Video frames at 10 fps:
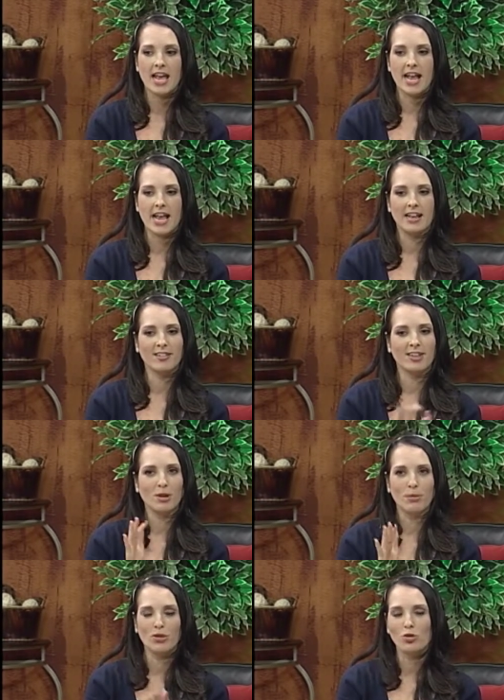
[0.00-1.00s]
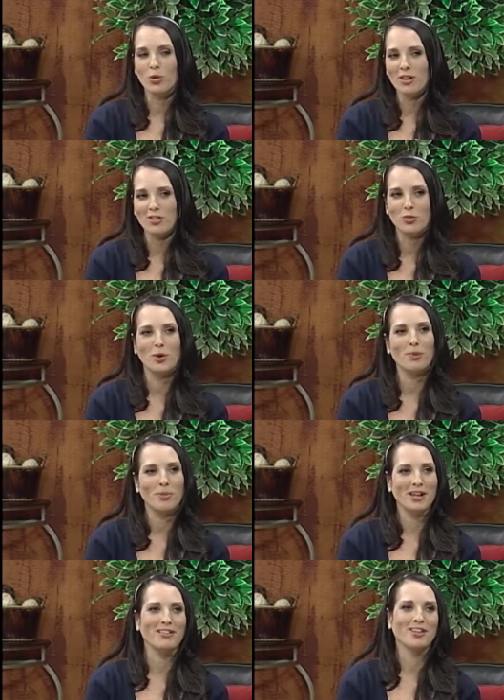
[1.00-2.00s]
and it's going to be short and sweet,
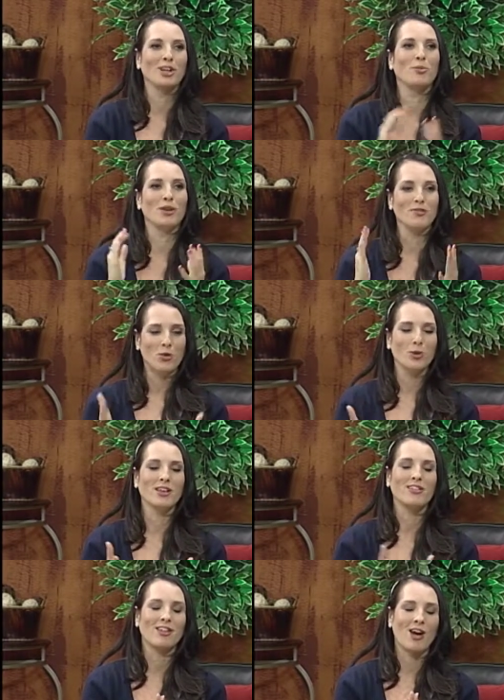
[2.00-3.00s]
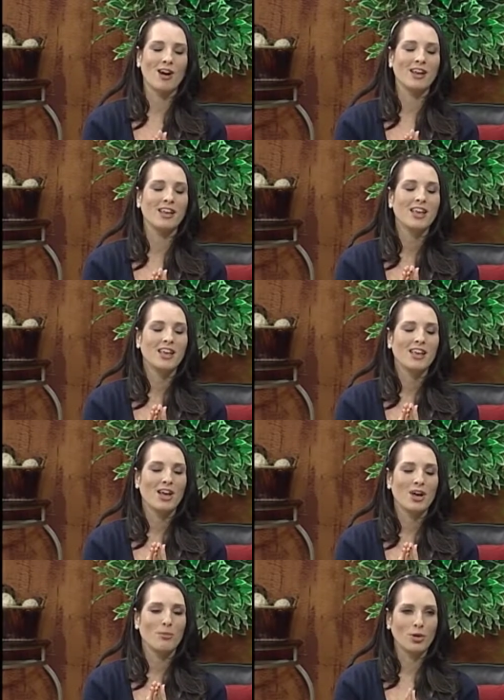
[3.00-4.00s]
but it's going to be focused on
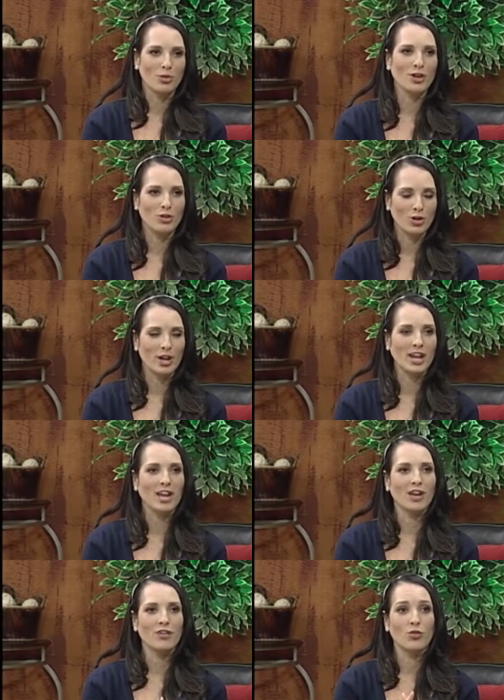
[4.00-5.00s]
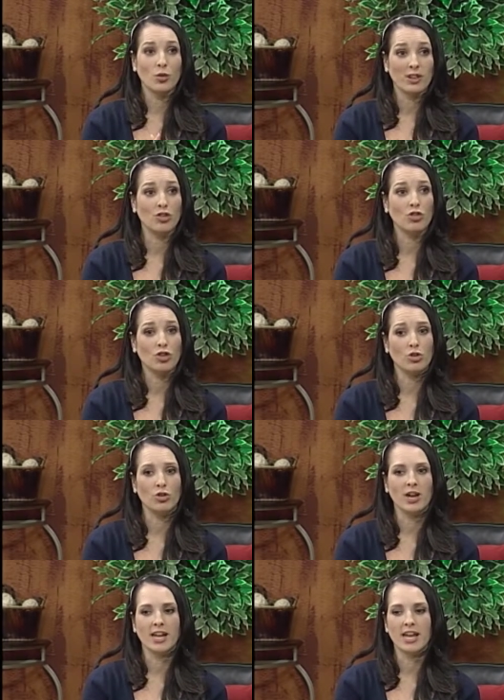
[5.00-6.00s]
um, early learning for these
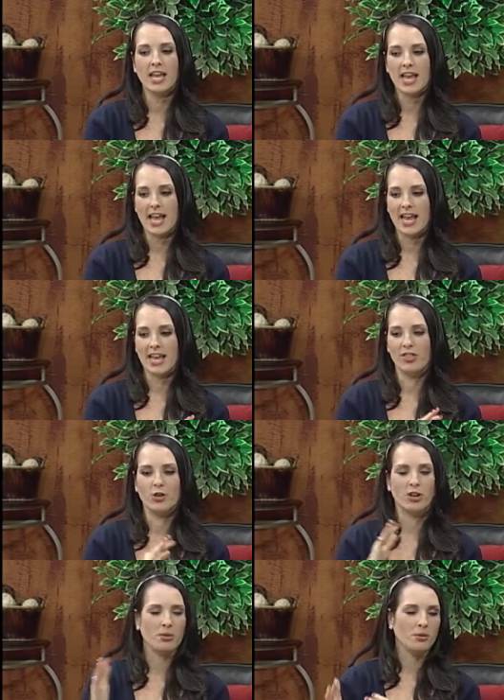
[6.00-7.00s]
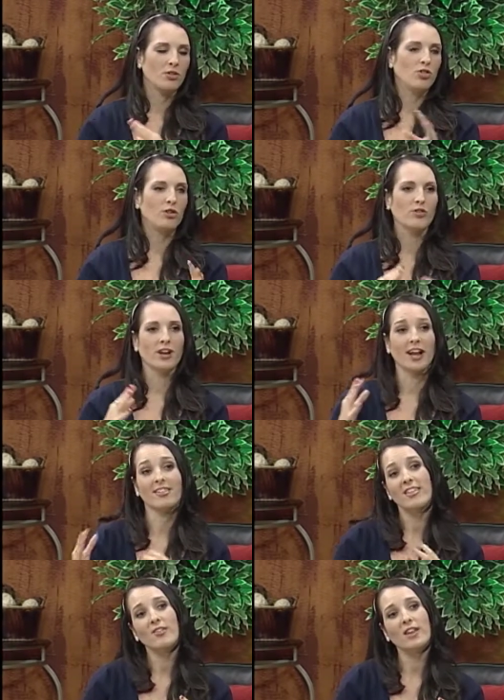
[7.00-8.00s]
children, and they're going to be able to do different
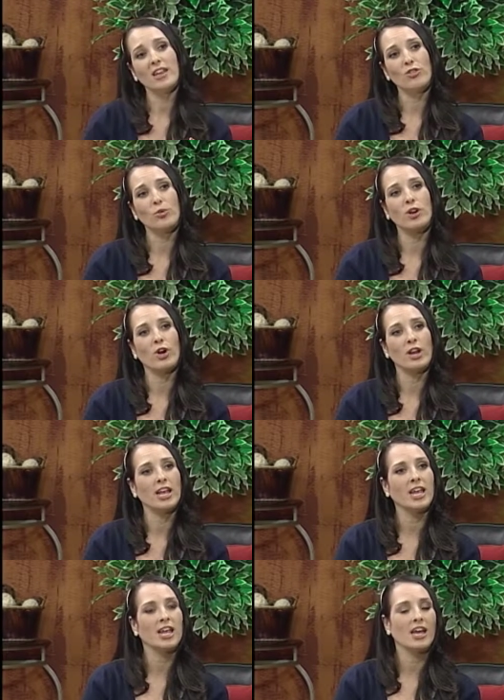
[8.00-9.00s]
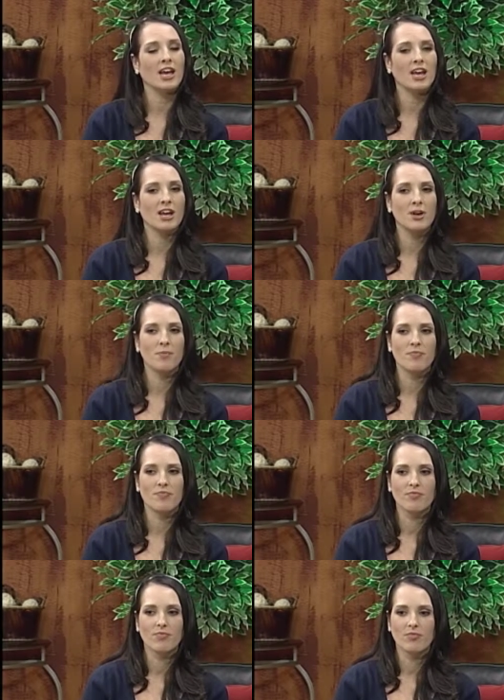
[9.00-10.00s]
activities regarding um,